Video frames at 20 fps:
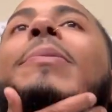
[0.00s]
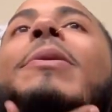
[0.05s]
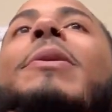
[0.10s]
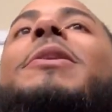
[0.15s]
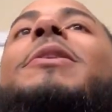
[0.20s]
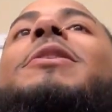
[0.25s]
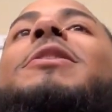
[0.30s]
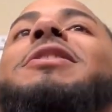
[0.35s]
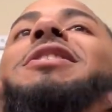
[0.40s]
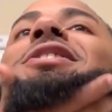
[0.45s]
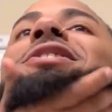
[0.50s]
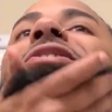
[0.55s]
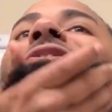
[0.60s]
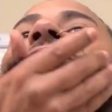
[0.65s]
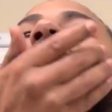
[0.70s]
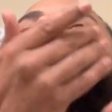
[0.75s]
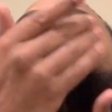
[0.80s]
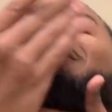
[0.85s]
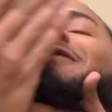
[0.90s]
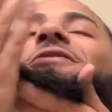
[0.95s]
beard just
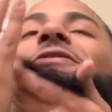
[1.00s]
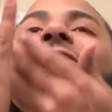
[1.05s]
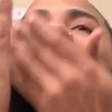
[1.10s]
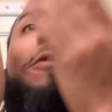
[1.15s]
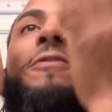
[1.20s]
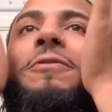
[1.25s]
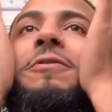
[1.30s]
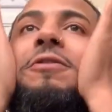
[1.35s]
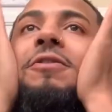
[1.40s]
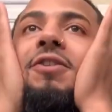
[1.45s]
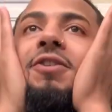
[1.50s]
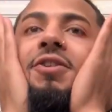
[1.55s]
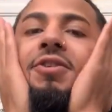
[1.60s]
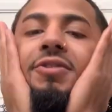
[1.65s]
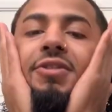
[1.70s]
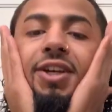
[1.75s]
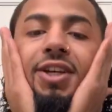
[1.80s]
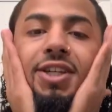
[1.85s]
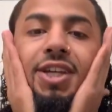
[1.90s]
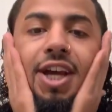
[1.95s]
because, you know,
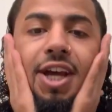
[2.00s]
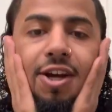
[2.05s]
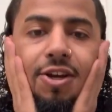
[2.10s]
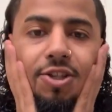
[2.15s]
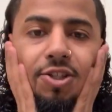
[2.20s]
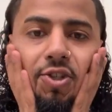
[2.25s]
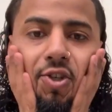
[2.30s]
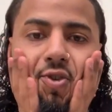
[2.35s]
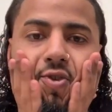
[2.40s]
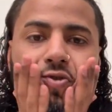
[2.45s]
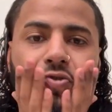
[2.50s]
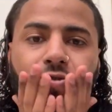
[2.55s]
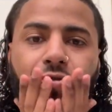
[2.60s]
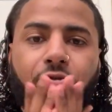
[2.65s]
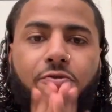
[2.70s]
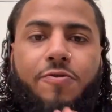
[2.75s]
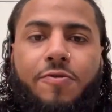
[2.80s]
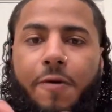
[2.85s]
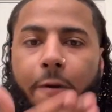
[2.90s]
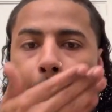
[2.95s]
that's hair too.
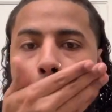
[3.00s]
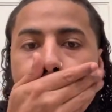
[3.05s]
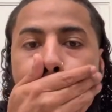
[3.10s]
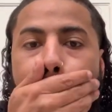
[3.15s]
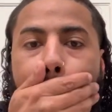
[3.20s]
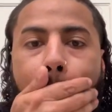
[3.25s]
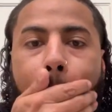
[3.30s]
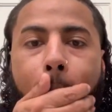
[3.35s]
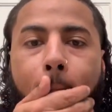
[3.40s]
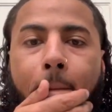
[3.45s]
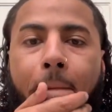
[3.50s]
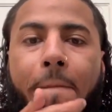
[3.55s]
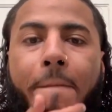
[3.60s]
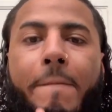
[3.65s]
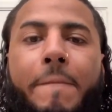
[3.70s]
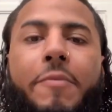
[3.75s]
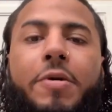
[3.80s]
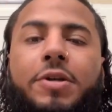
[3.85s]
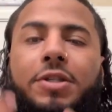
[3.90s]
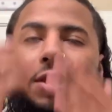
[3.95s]

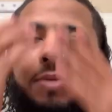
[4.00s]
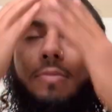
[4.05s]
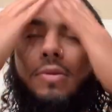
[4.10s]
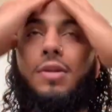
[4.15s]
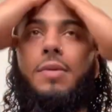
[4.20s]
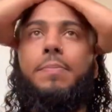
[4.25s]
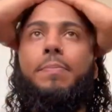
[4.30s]
Put some in the